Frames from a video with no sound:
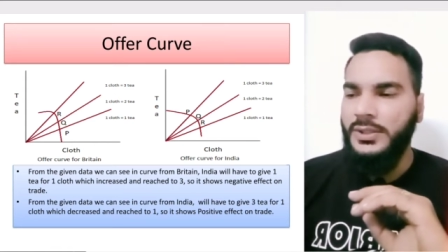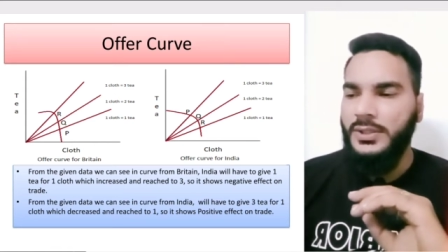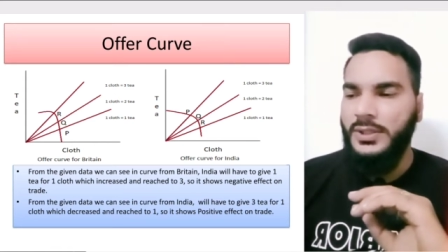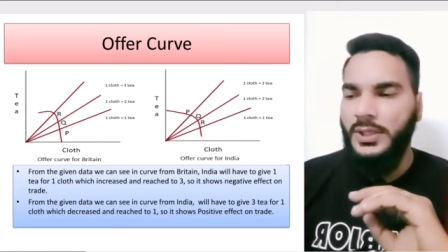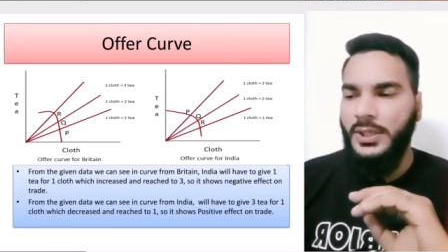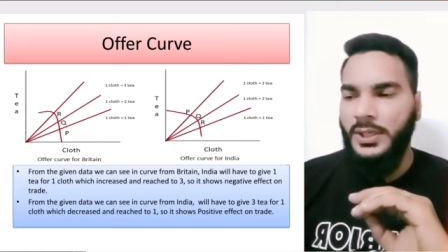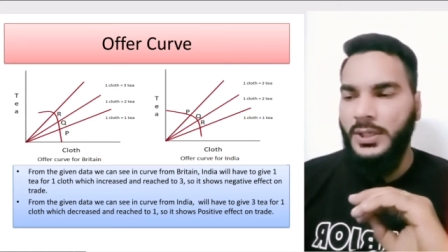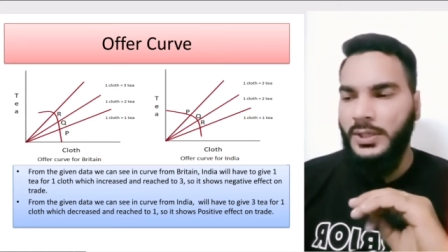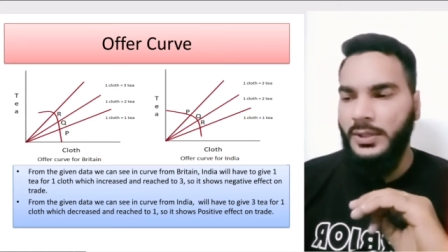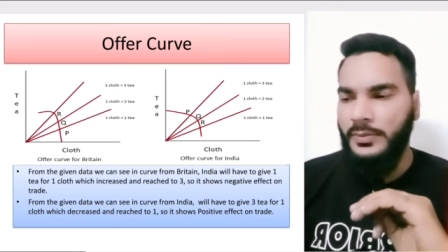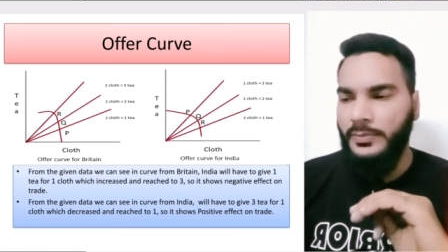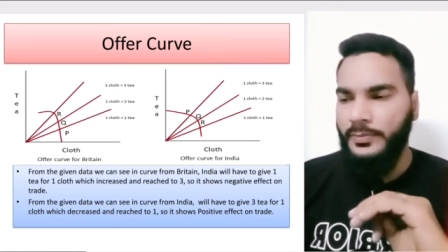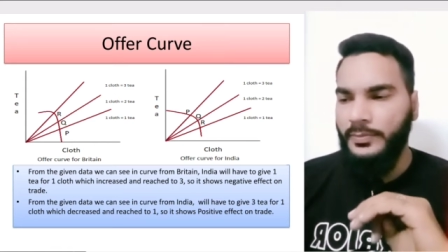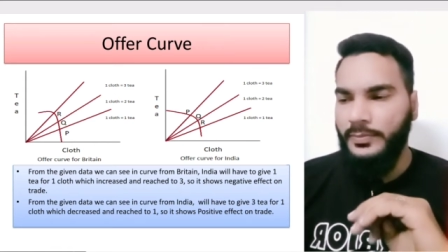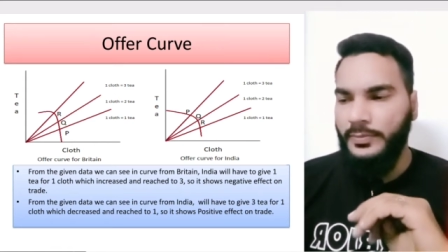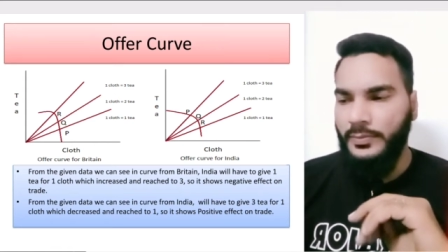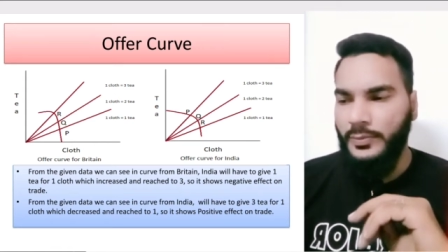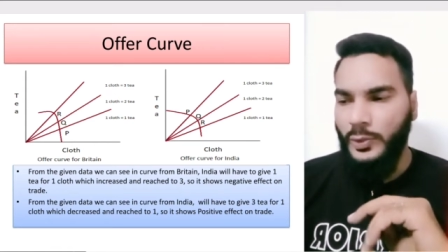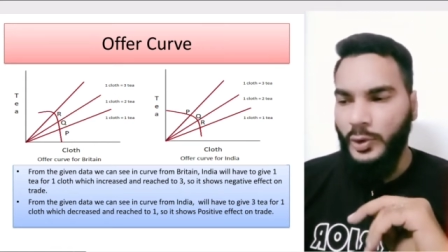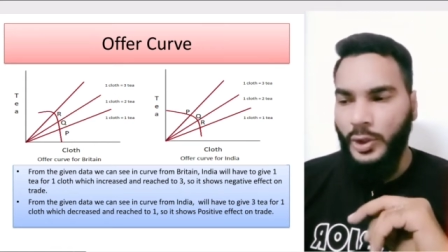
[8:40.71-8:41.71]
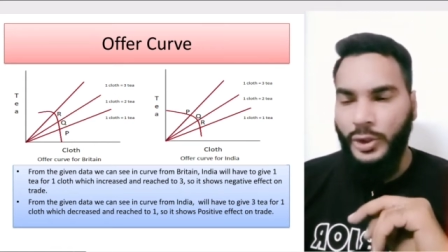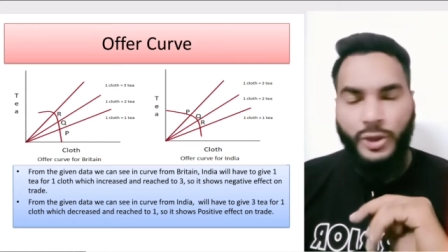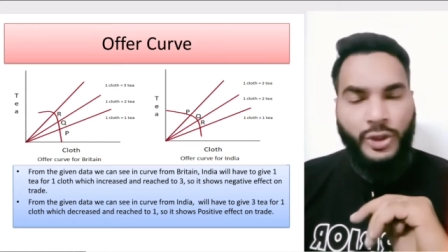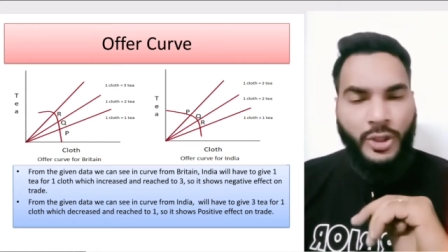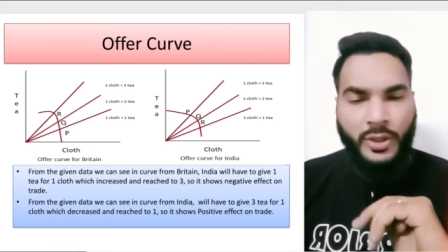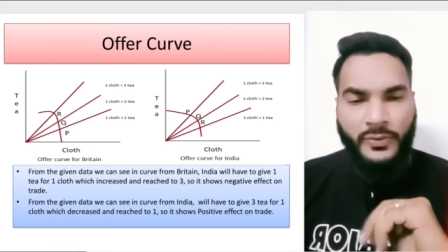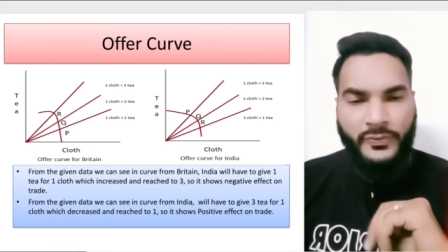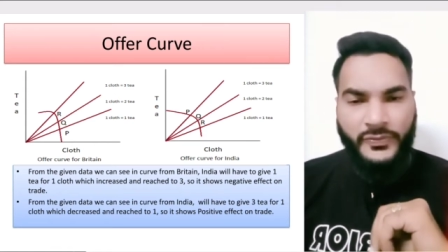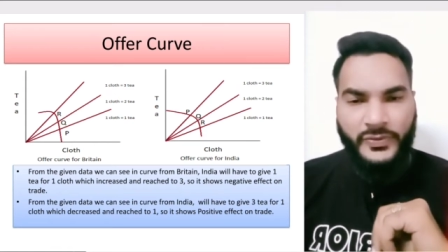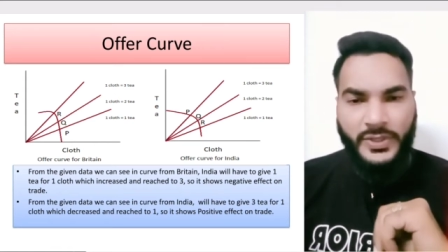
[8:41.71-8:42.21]
on the
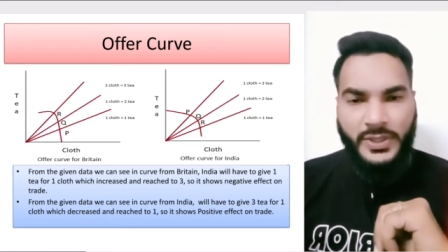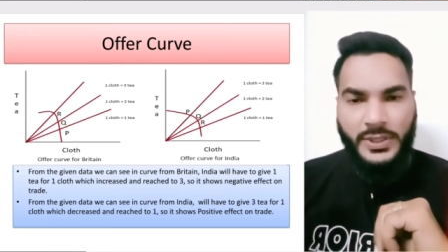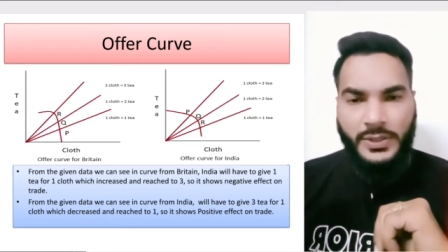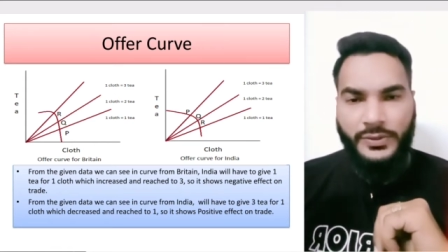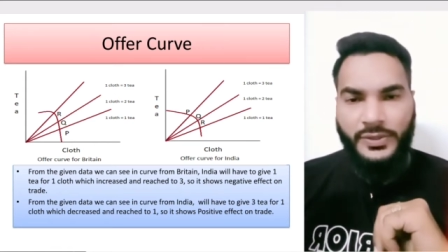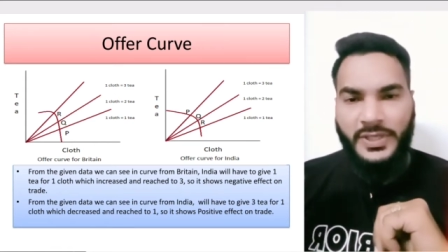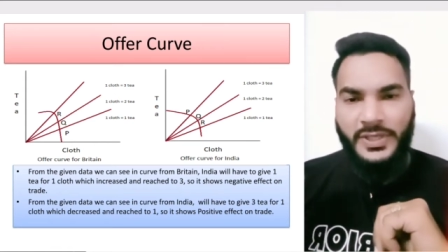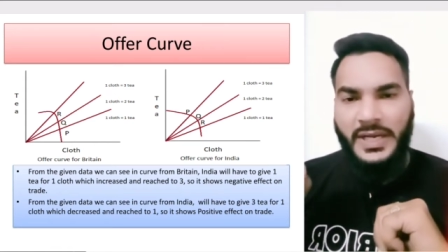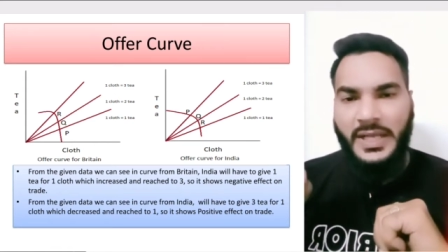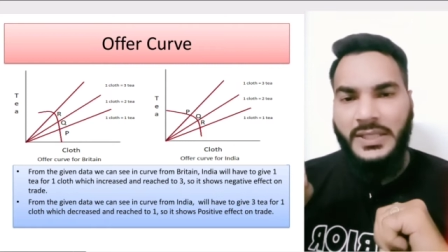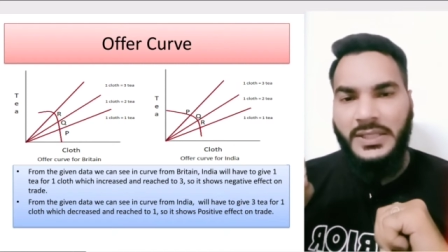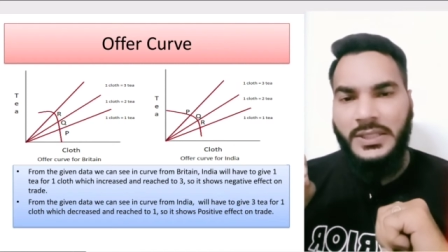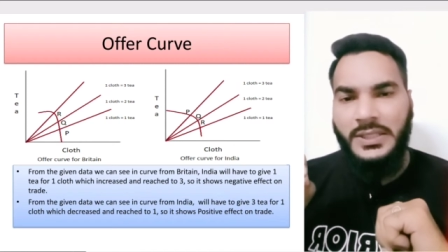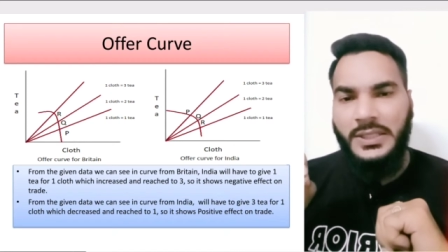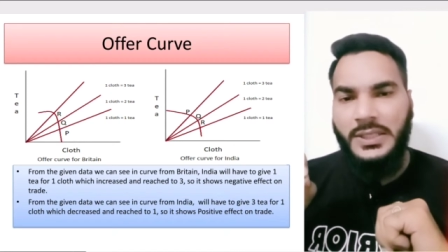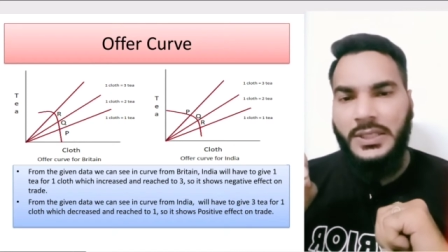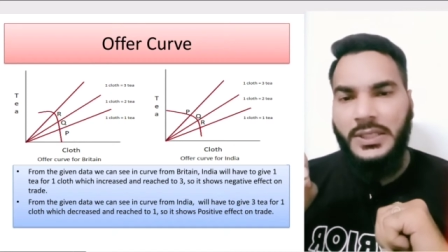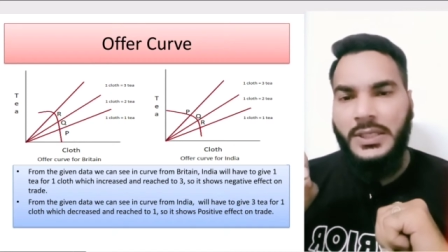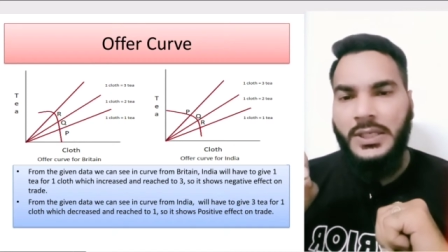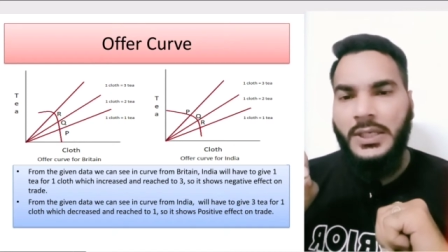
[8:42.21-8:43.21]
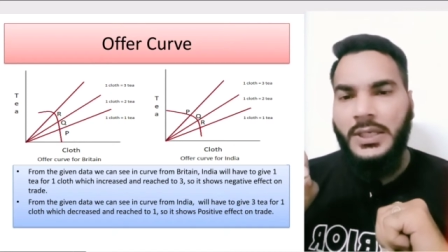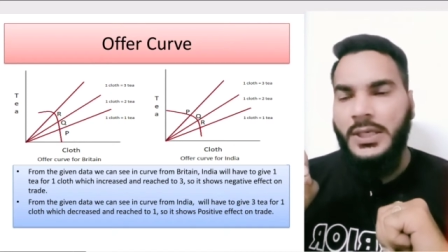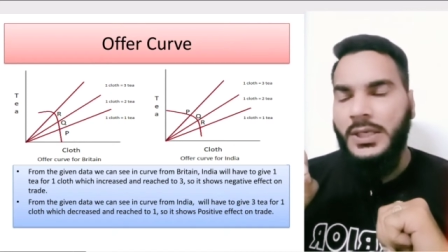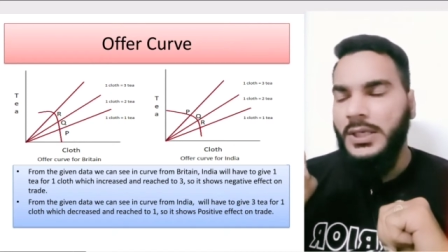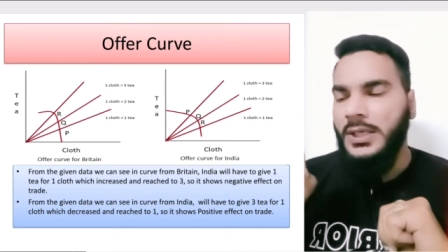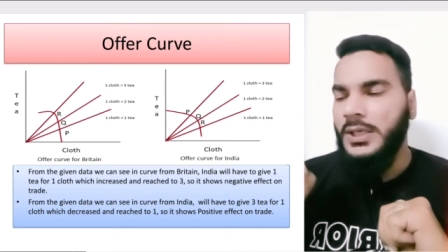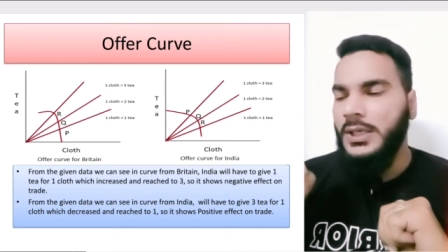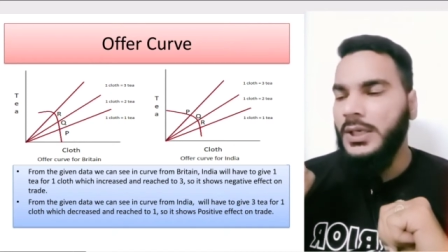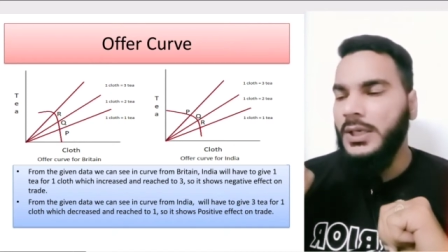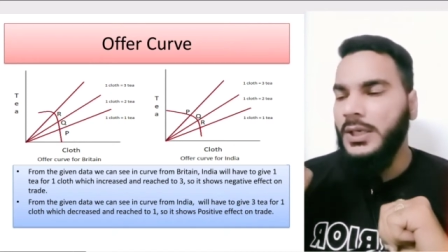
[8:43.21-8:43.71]
offer curve there are the
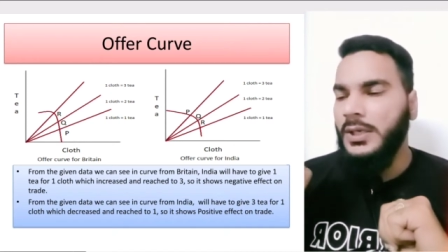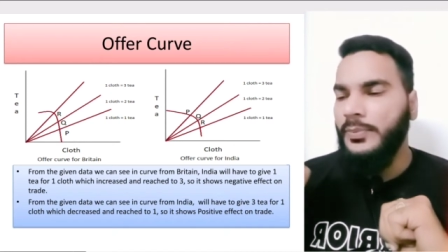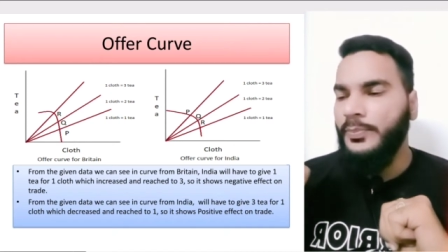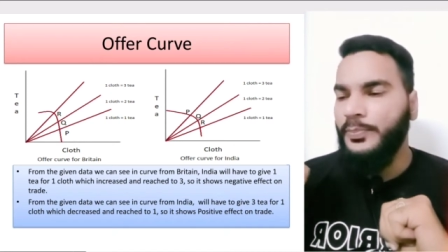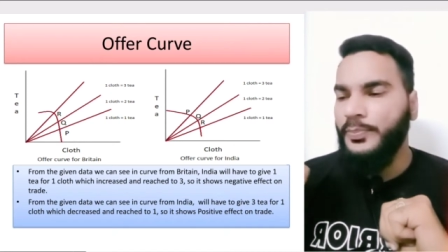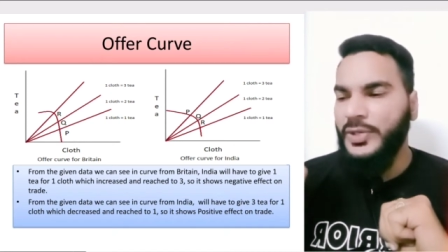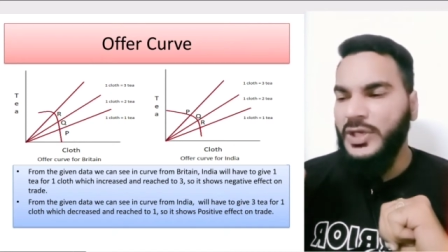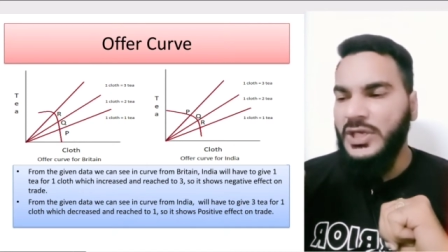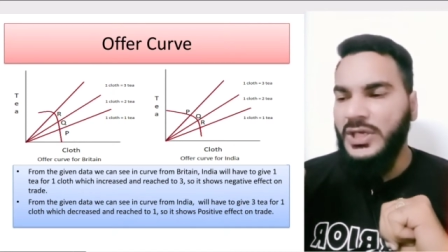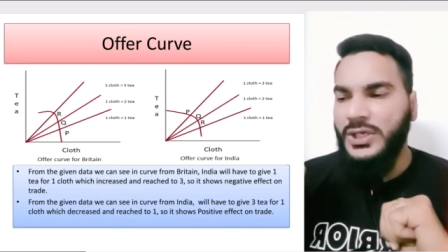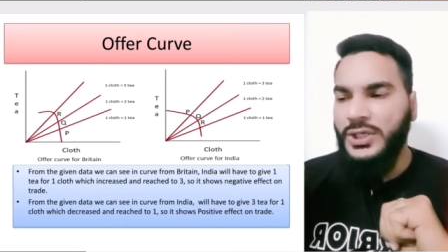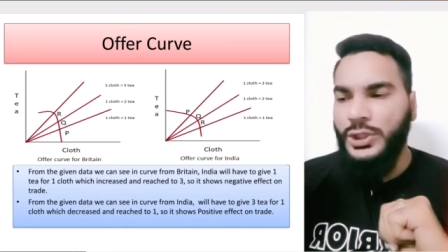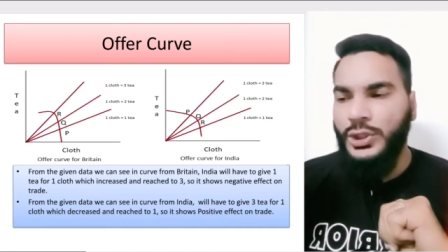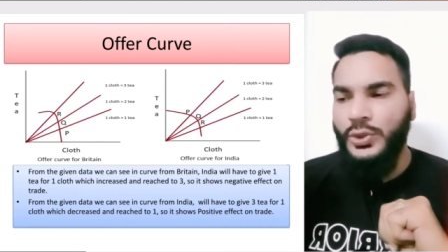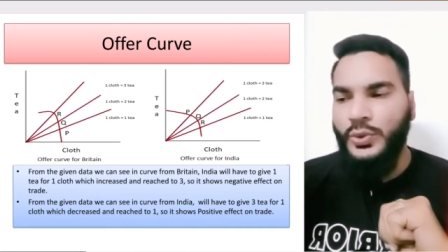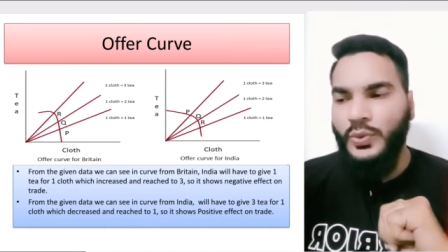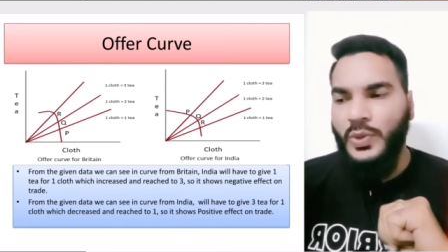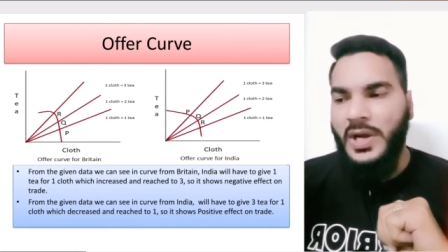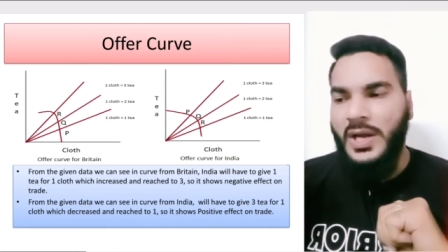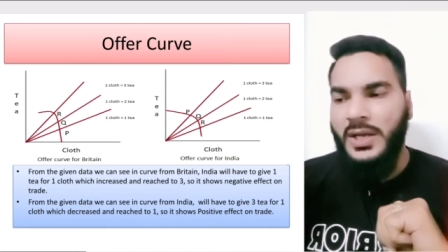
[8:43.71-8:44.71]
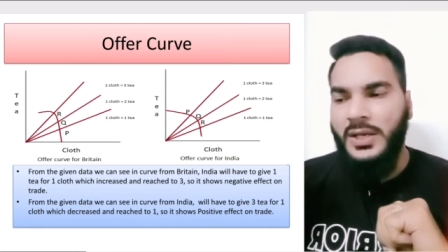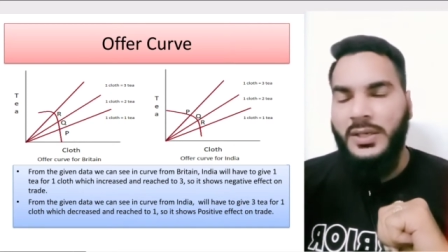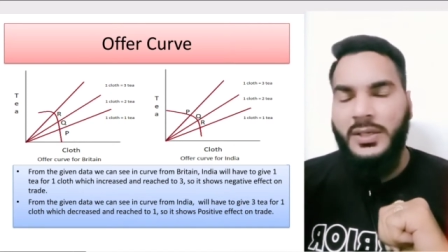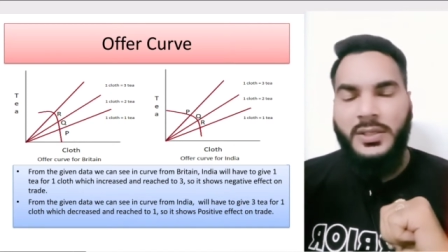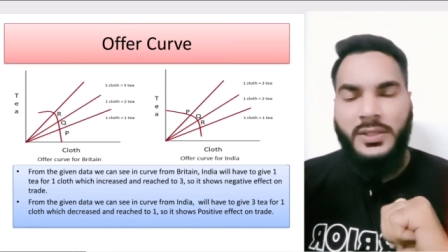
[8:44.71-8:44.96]
PQR.